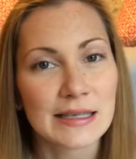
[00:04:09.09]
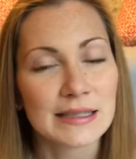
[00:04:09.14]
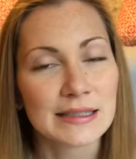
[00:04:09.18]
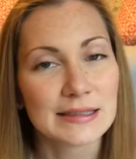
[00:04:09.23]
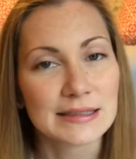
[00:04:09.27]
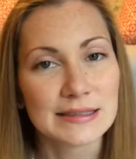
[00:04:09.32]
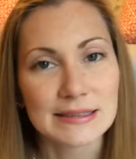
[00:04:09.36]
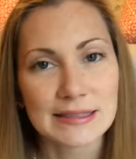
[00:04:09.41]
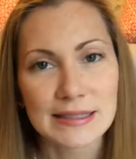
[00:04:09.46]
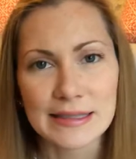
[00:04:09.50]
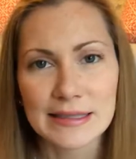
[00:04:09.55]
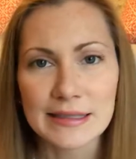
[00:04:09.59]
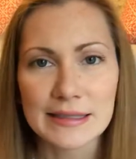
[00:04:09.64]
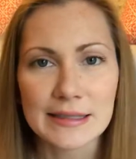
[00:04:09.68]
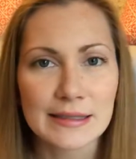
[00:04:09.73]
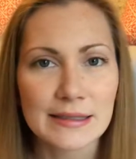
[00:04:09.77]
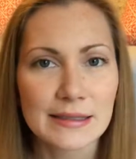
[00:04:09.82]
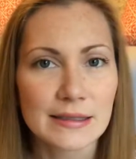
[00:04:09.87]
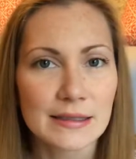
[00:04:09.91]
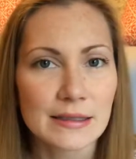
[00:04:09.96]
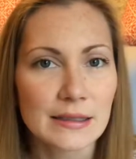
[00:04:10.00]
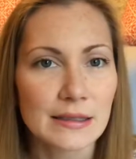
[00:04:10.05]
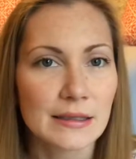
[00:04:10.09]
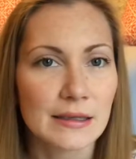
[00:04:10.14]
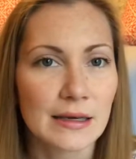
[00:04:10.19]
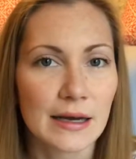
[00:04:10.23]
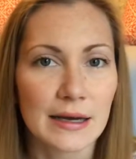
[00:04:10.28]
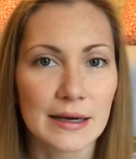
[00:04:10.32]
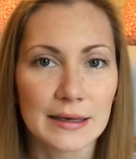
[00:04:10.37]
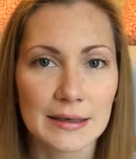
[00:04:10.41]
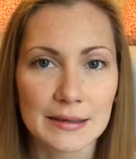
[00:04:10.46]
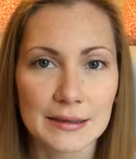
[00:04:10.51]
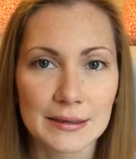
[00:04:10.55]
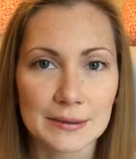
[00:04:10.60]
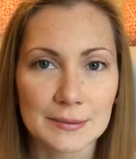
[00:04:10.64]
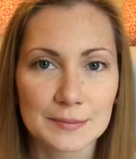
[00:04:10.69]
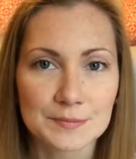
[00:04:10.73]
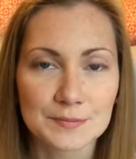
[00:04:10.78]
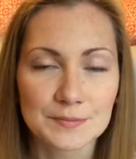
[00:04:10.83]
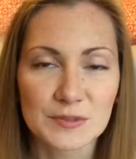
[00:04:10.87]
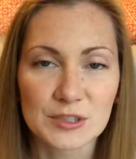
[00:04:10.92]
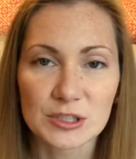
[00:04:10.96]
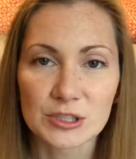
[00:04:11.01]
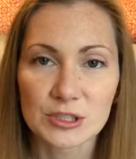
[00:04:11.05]
sing,
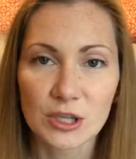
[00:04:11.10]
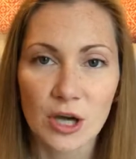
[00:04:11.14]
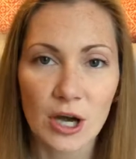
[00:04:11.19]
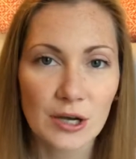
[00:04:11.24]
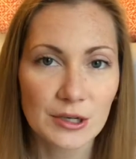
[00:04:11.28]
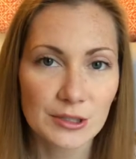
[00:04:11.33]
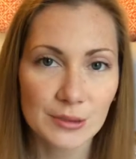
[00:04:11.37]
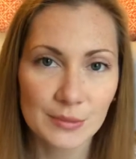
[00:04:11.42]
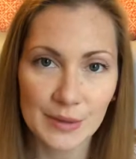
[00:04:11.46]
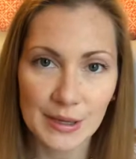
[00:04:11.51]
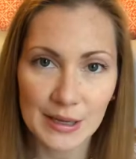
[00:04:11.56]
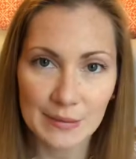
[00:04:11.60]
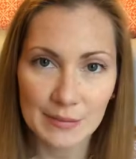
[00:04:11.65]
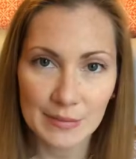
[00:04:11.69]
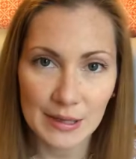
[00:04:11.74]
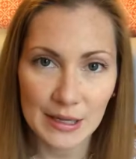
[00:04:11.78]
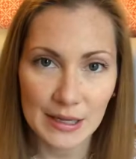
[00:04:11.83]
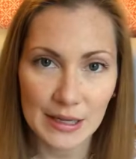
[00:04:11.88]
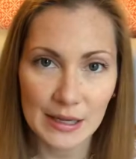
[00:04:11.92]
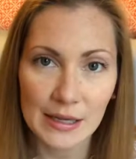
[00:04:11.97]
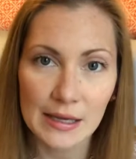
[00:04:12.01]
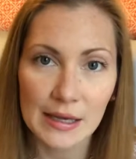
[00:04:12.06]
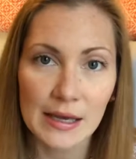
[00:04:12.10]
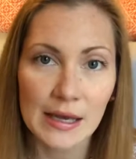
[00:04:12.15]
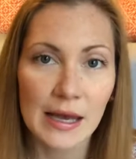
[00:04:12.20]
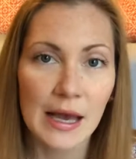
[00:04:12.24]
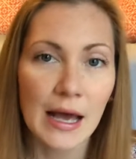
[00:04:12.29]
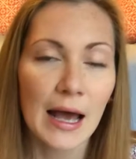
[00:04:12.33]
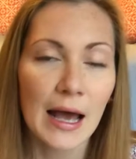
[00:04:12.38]
just talk to baby,